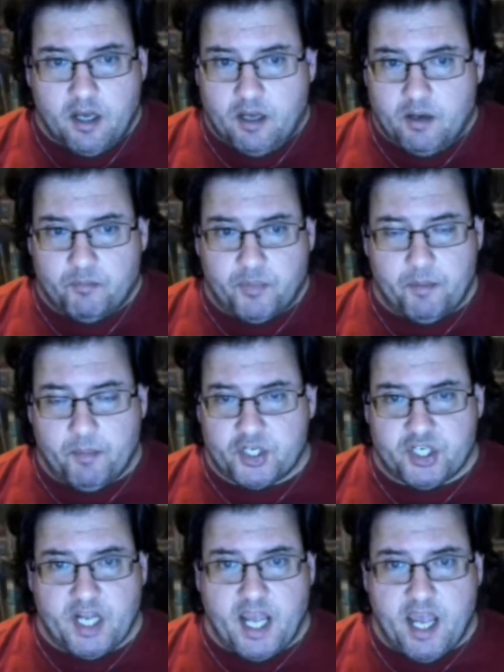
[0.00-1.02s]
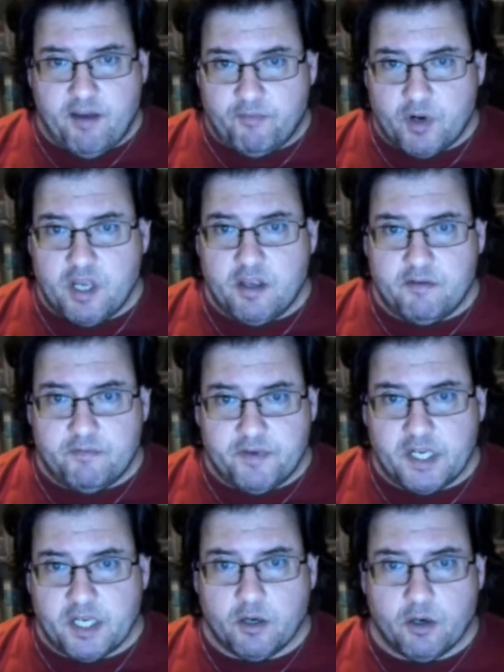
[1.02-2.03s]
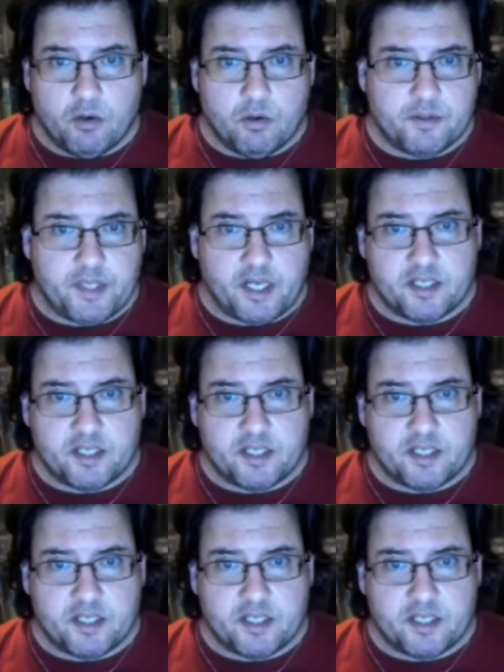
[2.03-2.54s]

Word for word: pretty much every video that